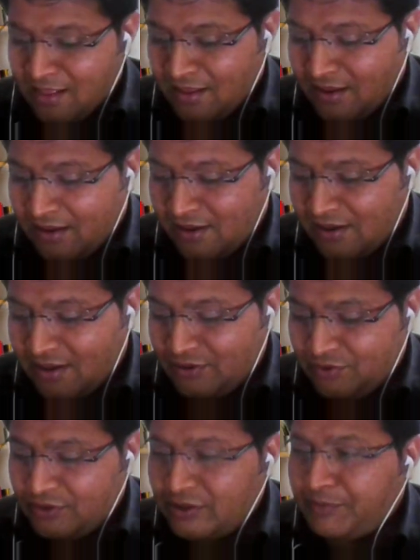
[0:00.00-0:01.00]
uh,
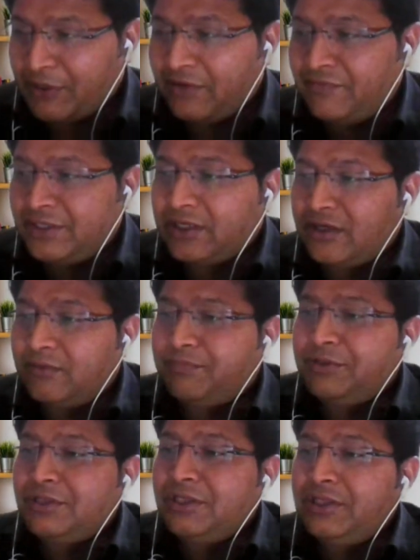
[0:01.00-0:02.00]
you know, the private company.